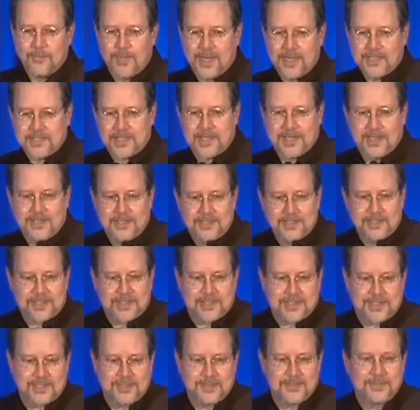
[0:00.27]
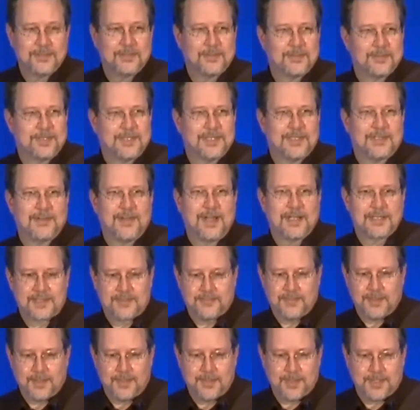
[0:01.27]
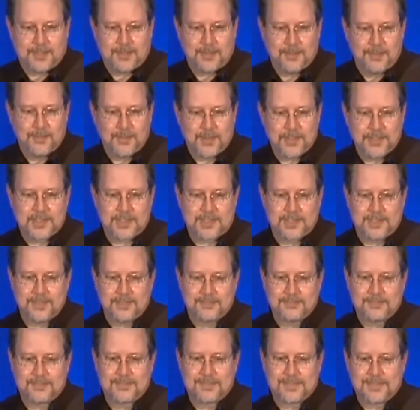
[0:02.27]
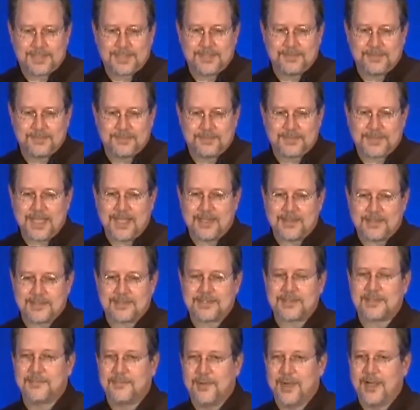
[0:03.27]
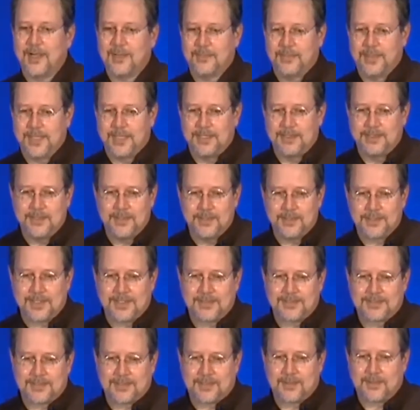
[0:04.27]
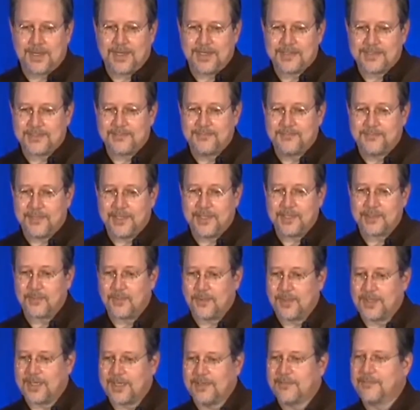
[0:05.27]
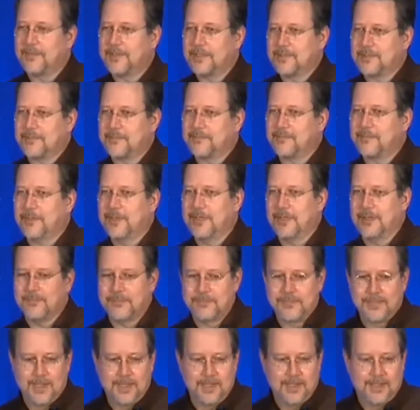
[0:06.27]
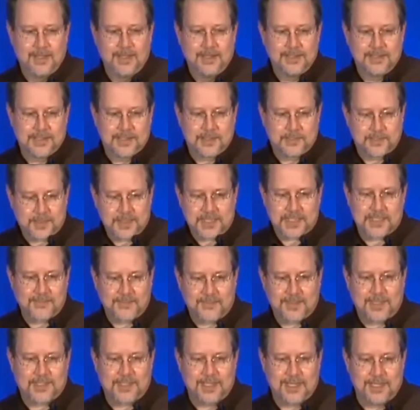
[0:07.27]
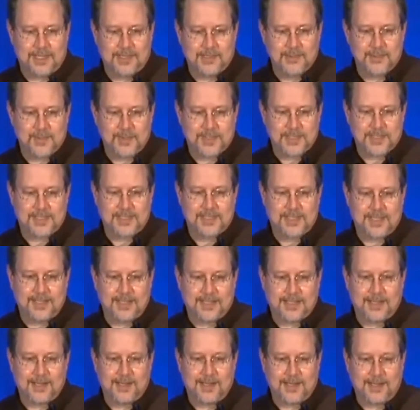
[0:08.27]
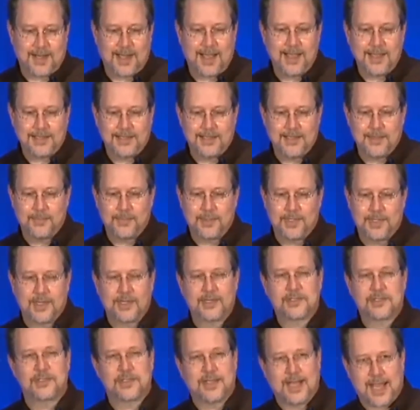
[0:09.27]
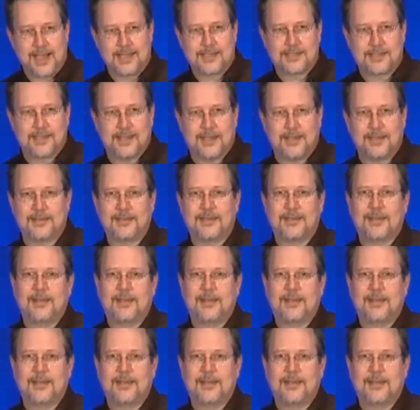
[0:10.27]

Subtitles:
my challenge to the advanced development group was to take this development and use it to create some finished work on a feature film. The specific challenge was to take an ILM production asset,